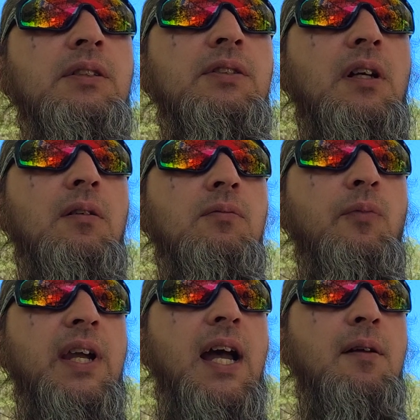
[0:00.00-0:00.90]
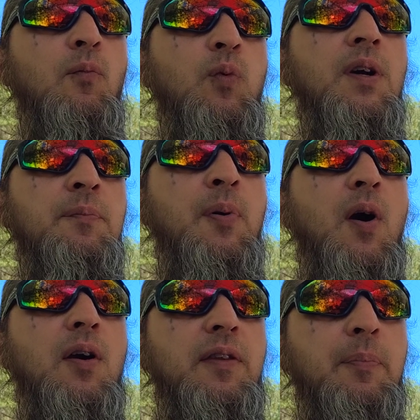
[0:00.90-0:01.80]
So, we got one
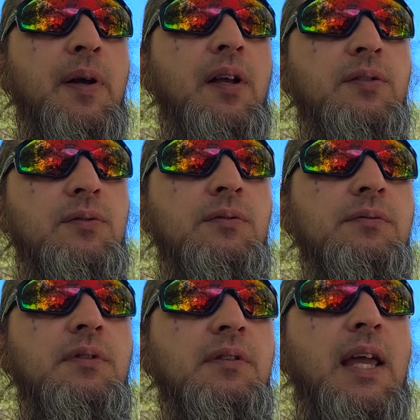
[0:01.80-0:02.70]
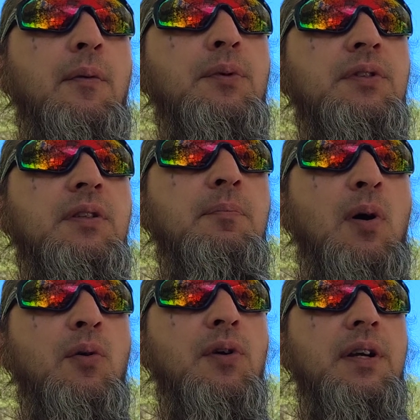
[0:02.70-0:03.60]
part of the puzzle. That was the
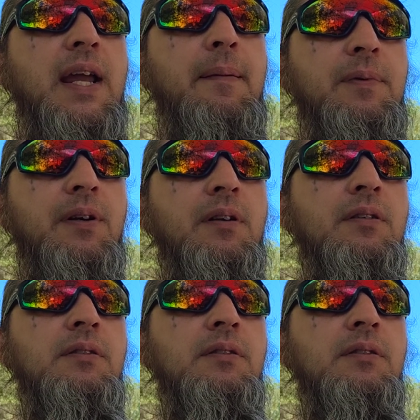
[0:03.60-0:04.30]
motor adapter.